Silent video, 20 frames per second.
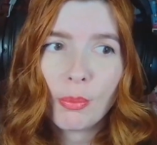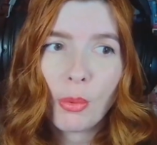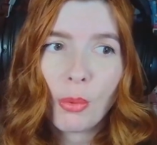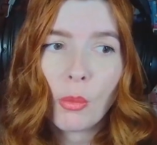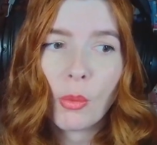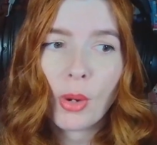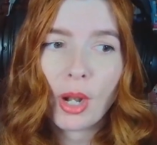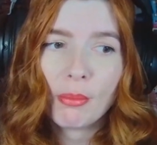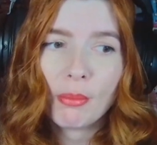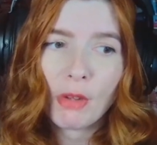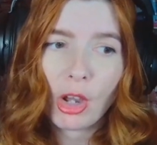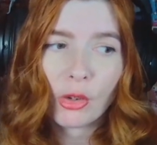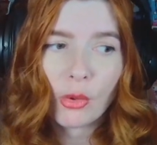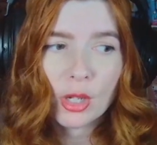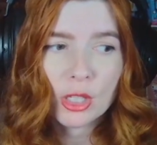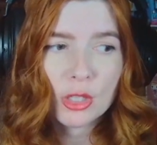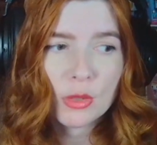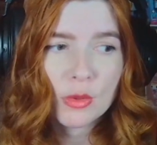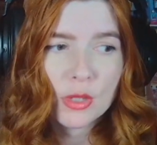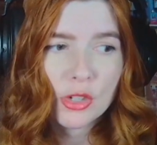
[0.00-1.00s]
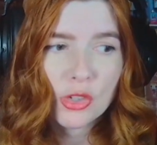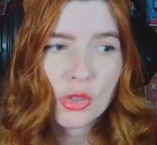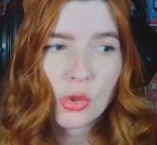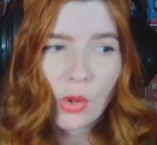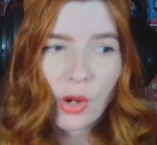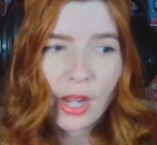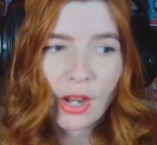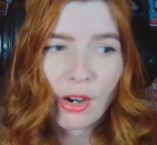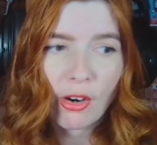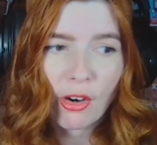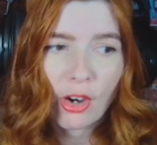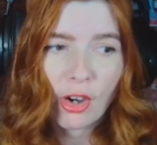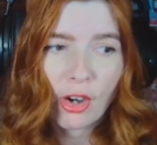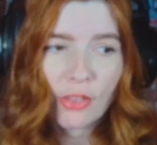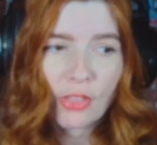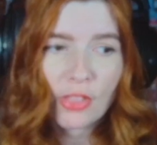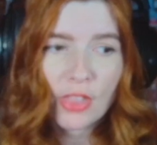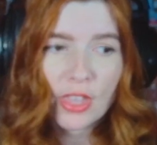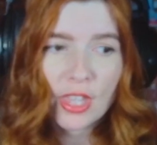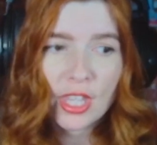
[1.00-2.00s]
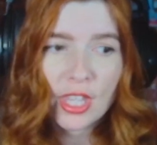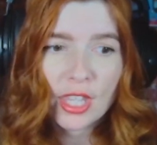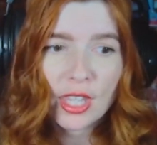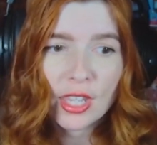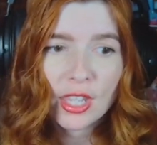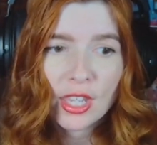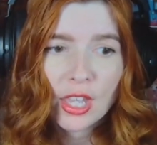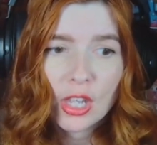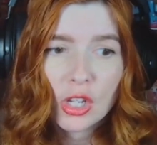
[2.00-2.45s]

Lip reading: But what I'm not going to enjoy are the